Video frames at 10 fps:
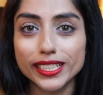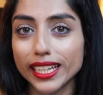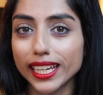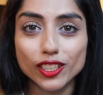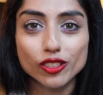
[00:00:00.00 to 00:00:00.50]

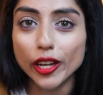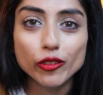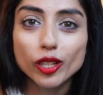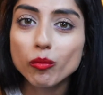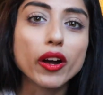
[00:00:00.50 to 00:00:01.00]
sitting in
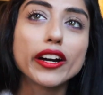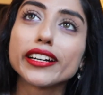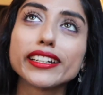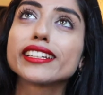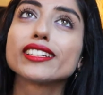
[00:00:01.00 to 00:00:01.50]
Central
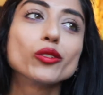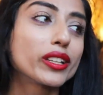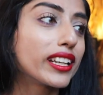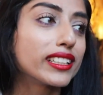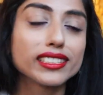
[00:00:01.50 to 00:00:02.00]
Park and
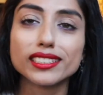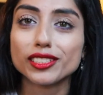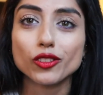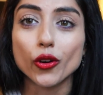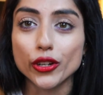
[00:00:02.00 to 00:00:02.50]
looking at these
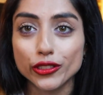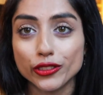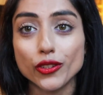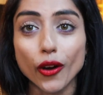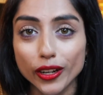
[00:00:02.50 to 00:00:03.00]

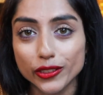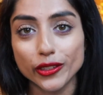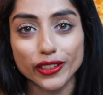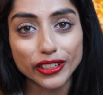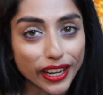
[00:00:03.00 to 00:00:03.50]
gorgeous dogs
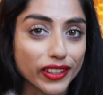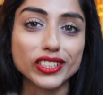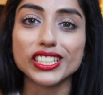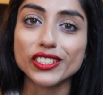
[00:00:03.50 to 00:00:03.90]
all around.